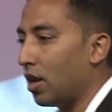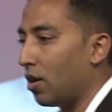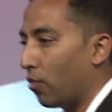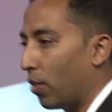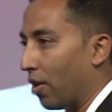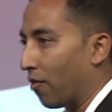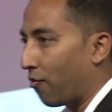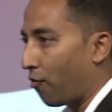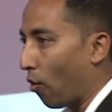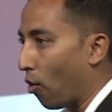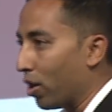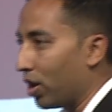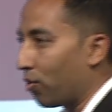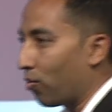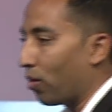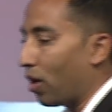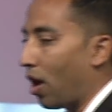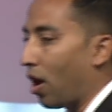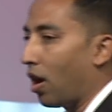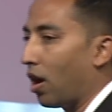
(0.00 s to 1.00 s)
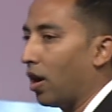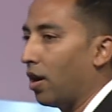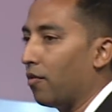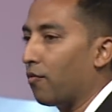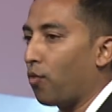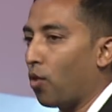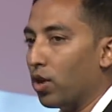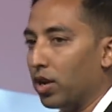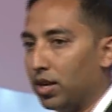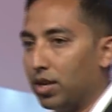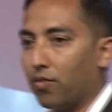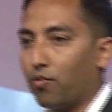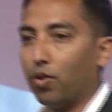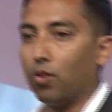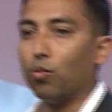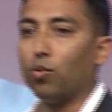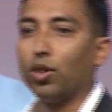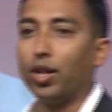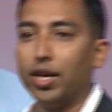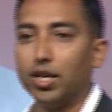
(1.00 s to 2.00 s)
We have 40
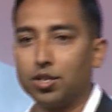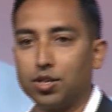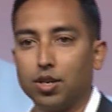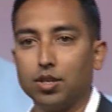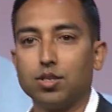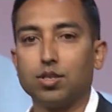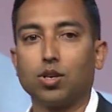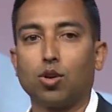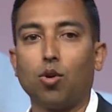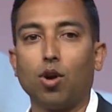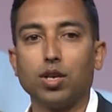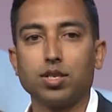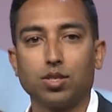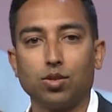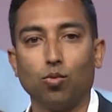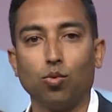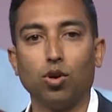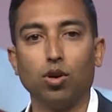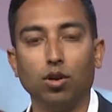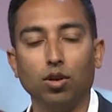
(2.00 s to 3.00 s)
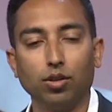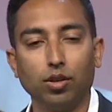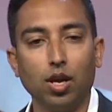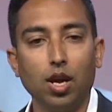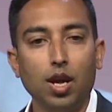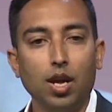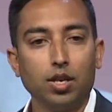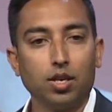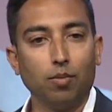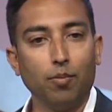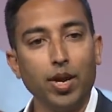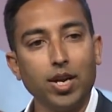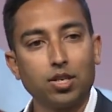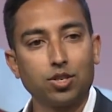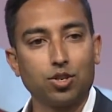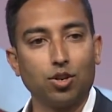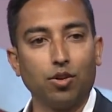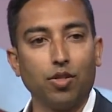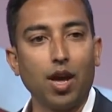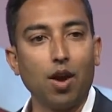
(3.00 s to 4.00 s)
different relations across the world to make
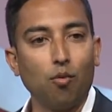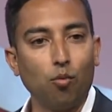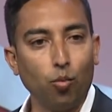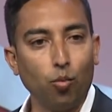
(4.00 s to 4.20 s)
sure that